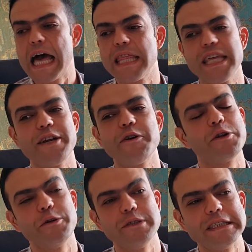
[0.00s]
and they
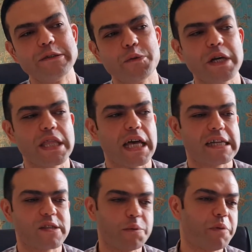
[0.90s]
concluded with
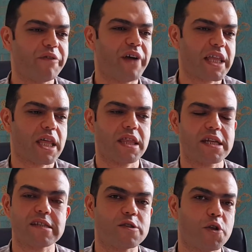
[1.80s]
a simple fact that
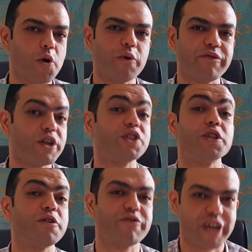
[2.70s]
there is no
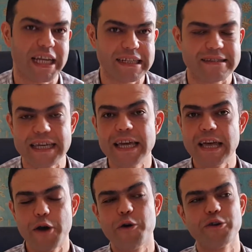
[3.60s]
version of reality,
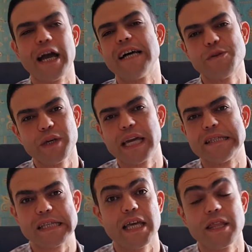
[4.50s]
or as we
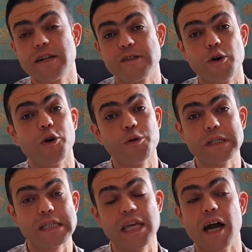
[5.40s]
can say, there is
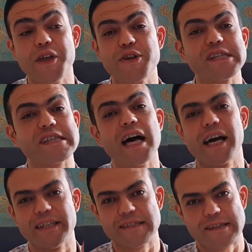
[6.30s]
always the other
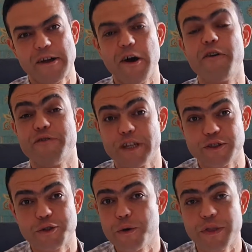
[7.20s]
side of the
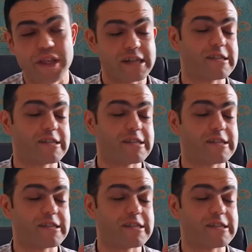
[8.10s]
truth. There